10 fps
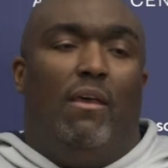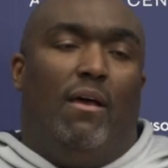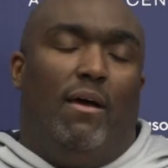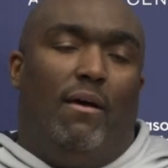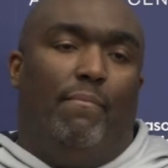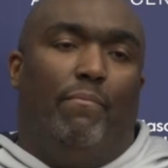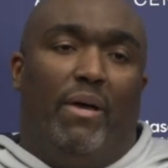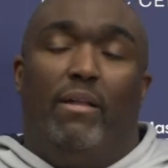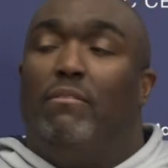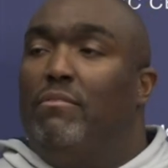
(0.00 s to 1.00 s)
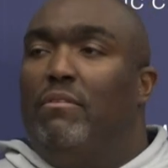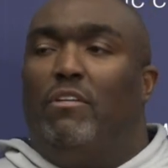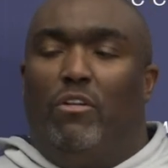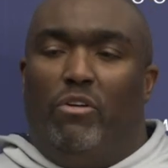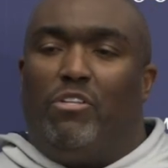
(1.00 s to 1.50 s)
Um, but,
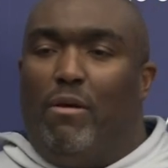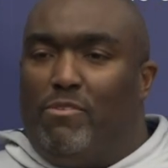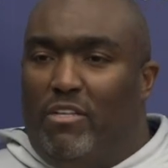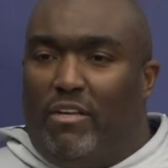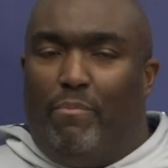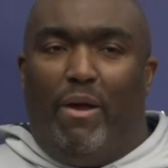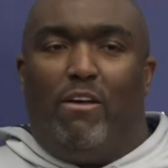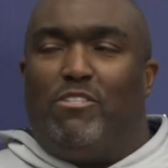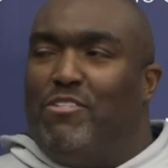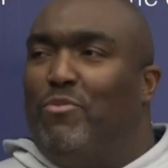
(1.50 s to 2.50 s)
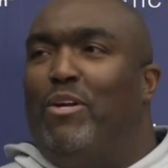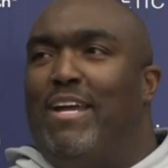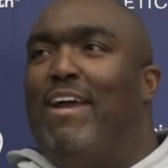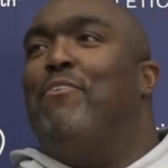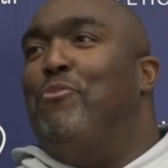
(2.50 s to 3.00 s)
you know, in terms of the comparisons and
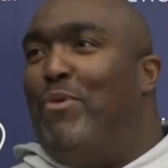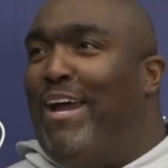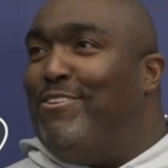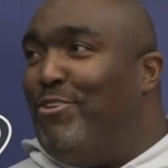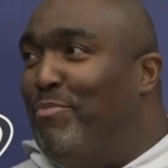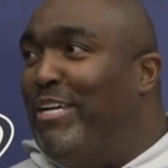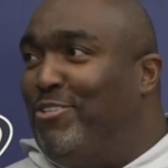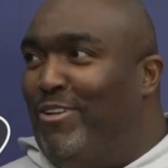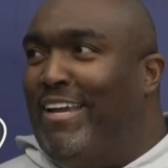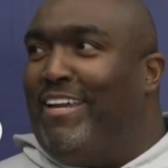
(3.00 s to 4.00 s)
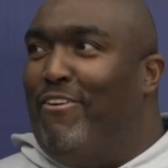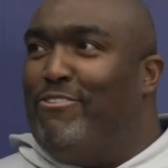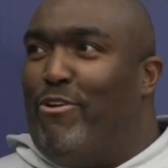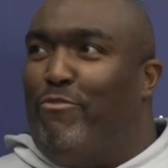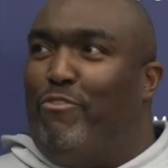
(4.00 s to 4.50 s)
whatnot, you guys are going to make sure that
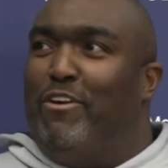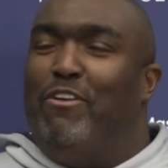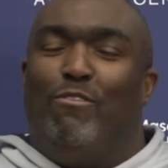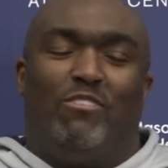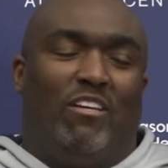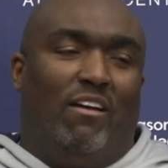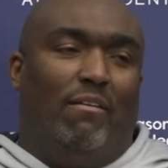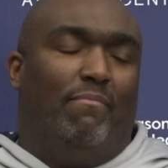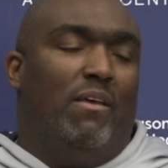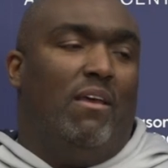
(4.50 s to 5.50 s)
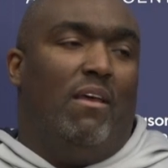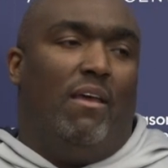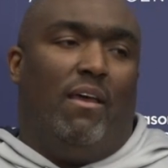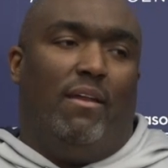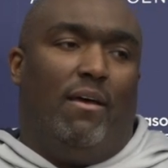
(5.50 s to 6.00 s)
carries on for years to come.
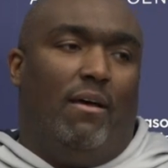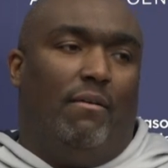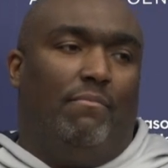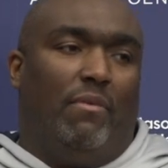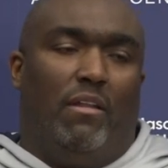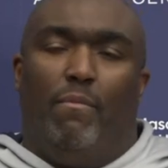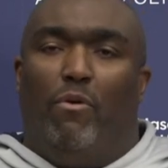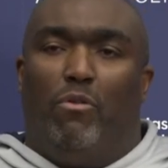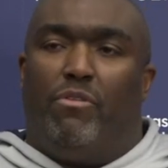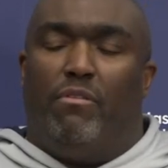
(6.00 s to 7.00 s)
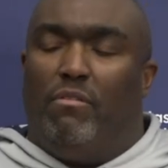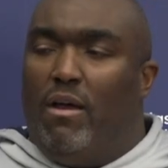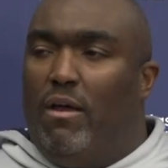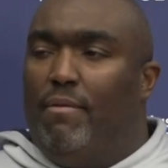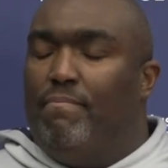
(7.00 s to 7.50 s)
And, uh, and they're both
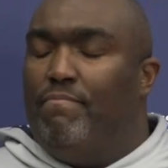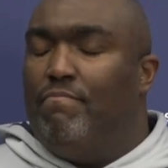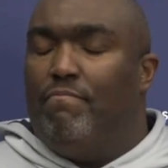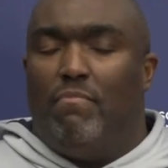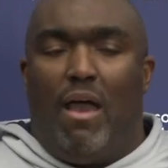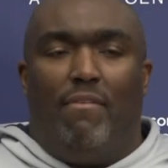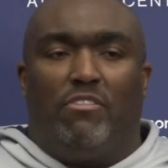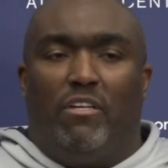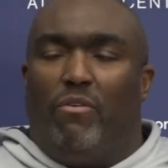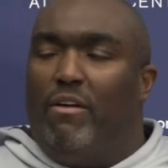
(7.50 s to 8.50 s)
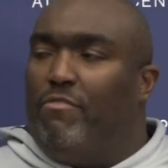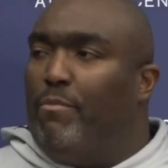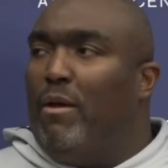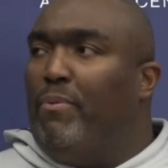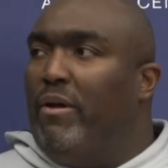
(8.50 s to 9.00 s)
um, obviously great
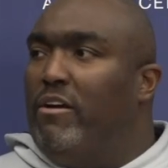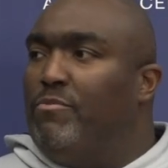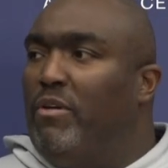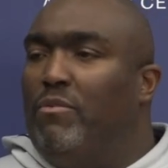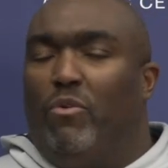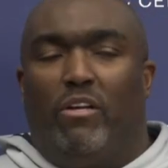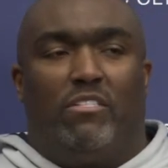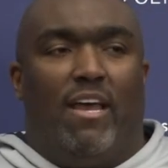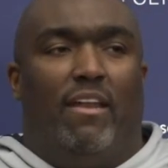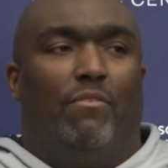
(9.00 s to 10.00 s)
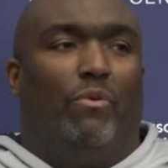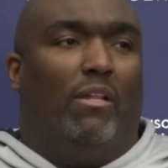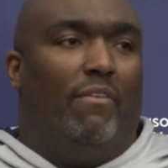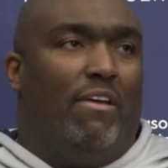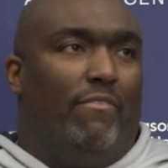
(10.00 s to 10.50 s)
football players, but we're excited and we
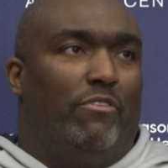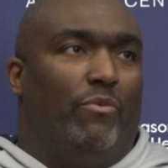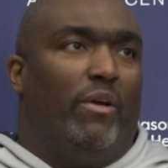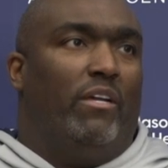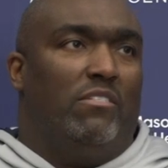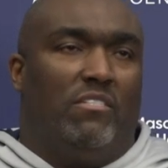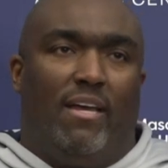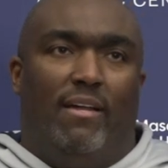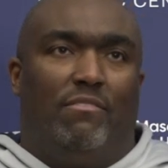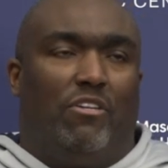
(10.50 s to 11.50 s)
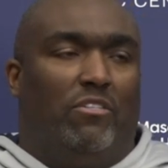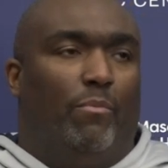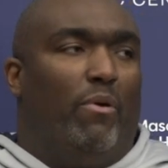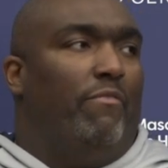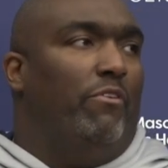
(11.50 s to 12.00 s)
love having Tariq because he's got such a
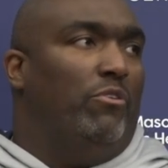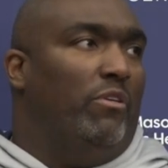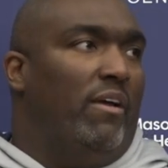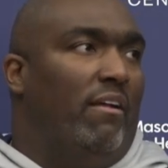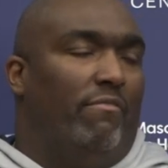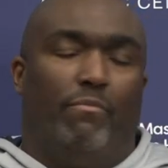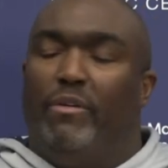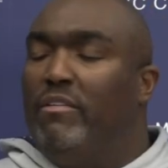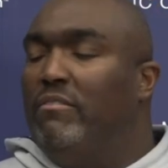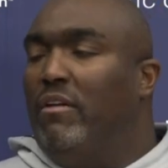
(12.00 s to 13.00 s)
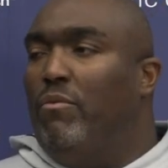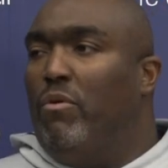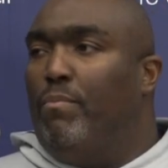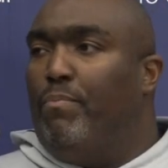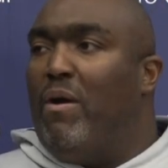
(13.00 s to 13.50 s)
bright future ahead of him, and
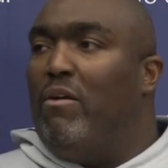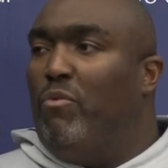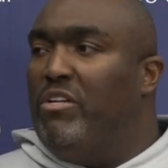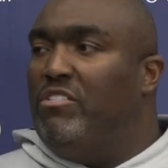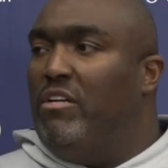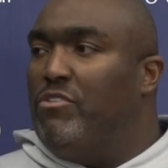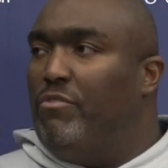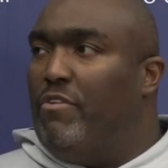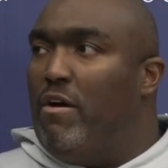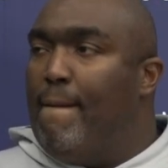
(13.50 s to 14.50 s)
we're proud of what he's done so far.